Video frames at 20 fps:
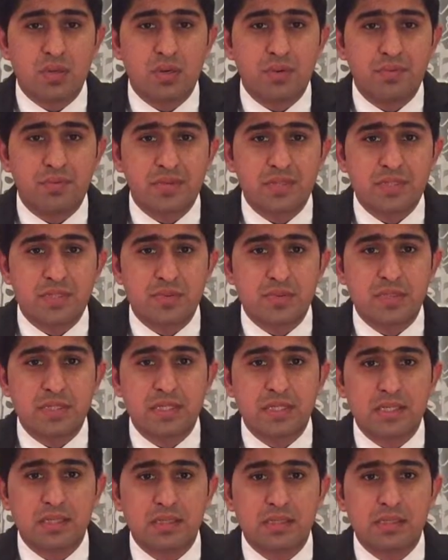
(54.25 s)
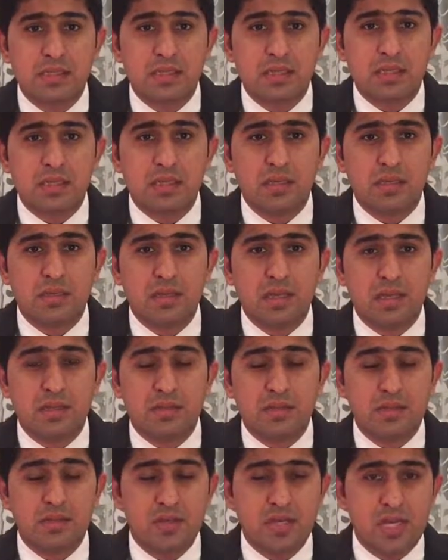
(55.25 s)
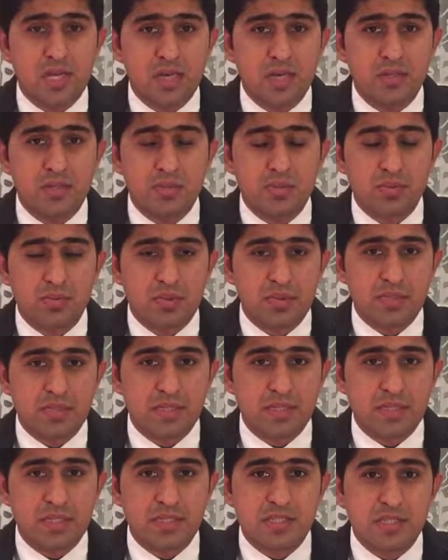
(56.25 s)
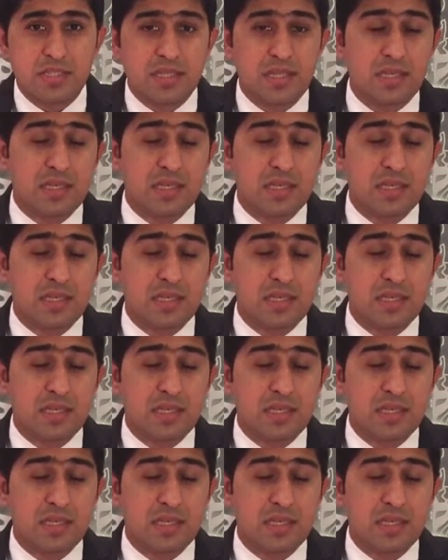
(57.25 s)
of his tweet in the year 2018,